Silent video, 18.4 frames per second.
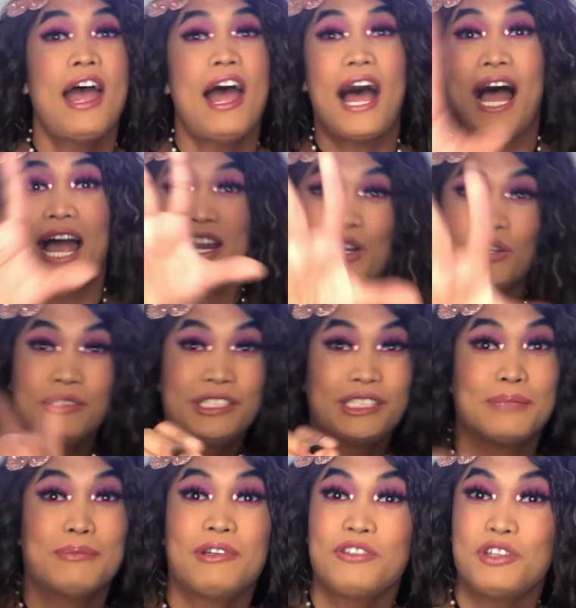I know
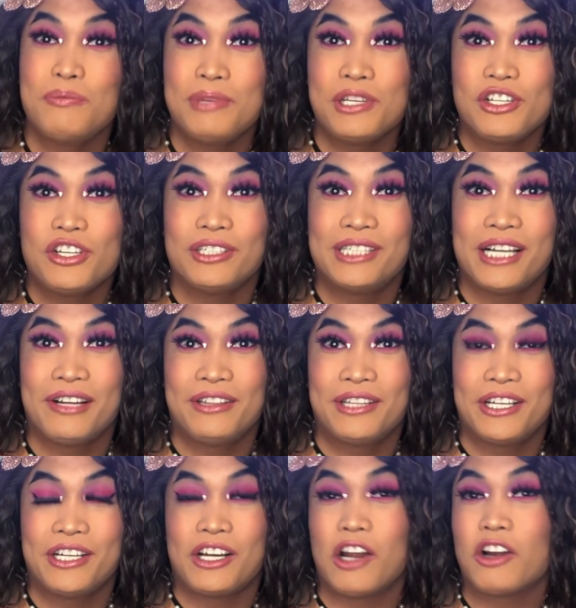some of you bitches out
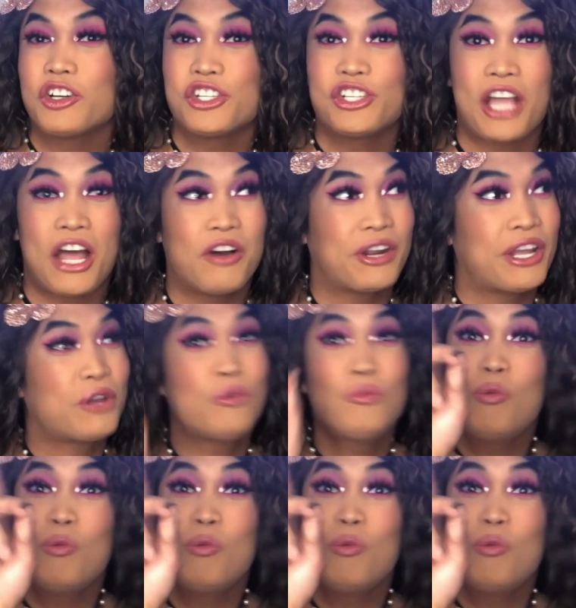there are shouting,